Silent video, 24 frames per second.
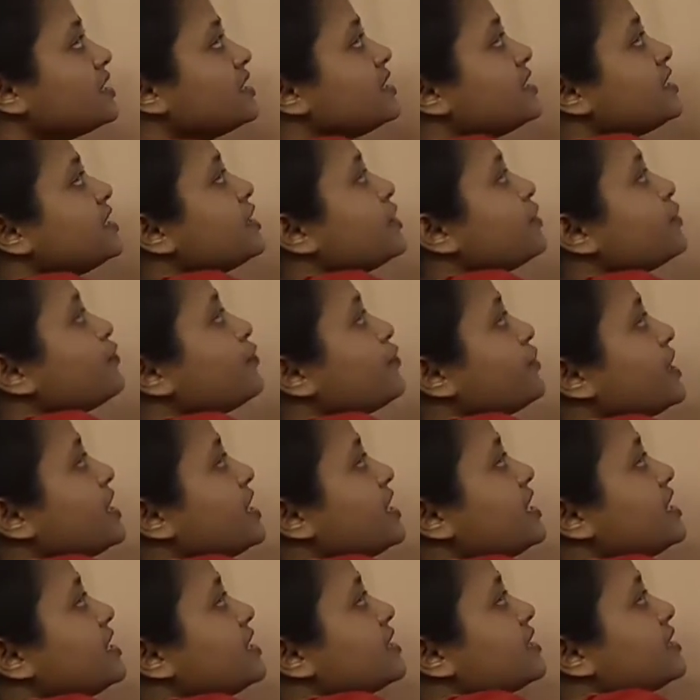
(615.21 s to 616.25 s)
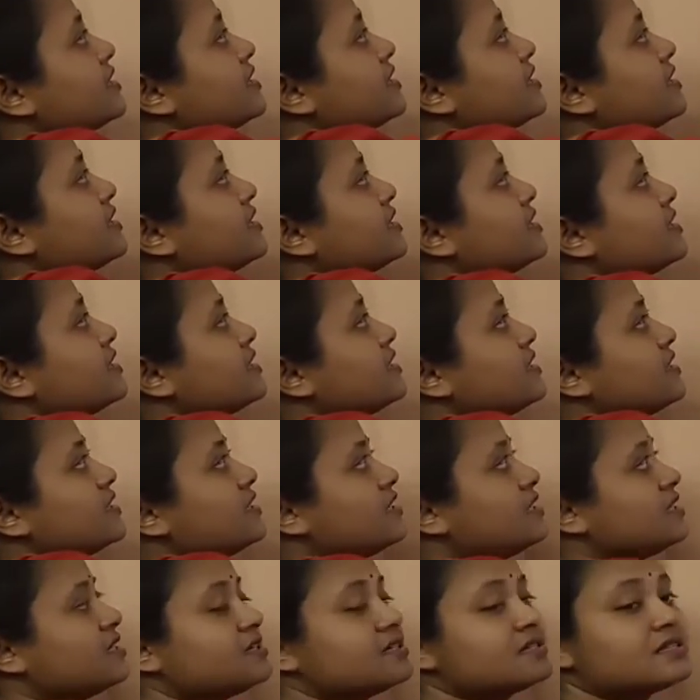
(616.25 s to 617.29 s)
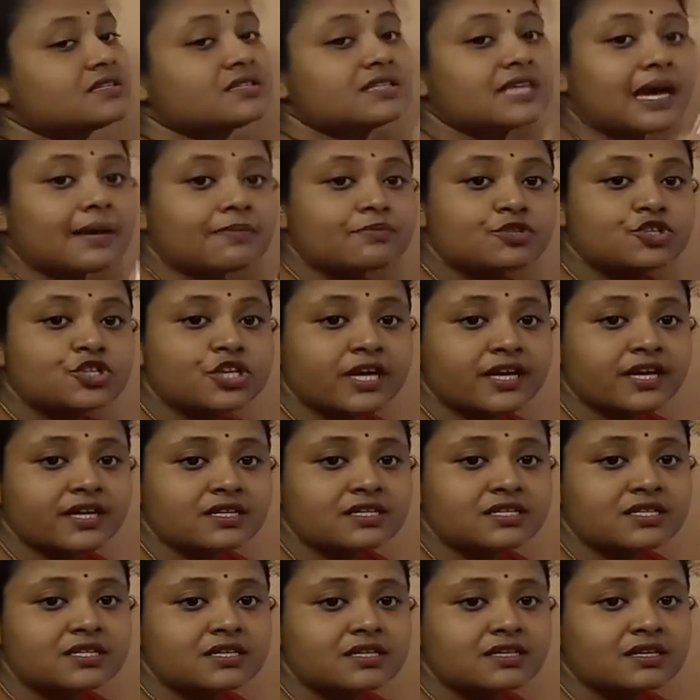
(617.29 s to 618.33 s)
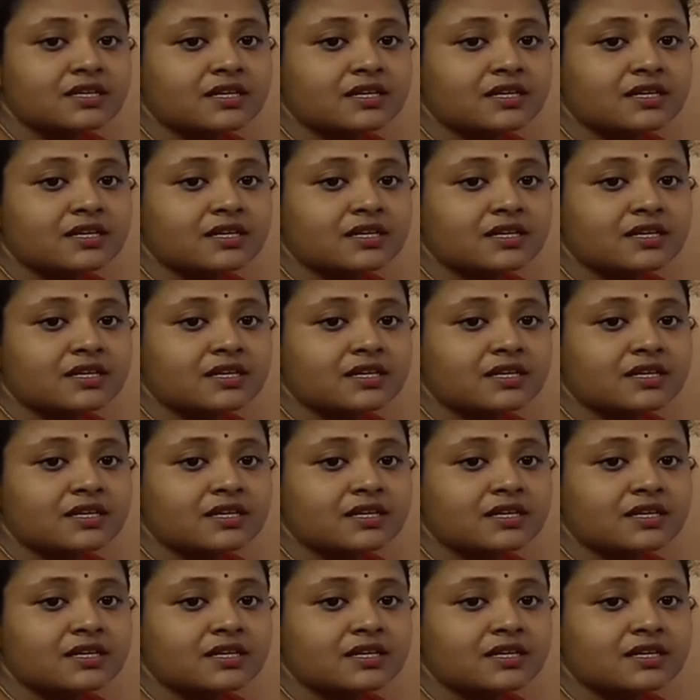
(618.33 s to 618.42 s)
Here we, it is a subject.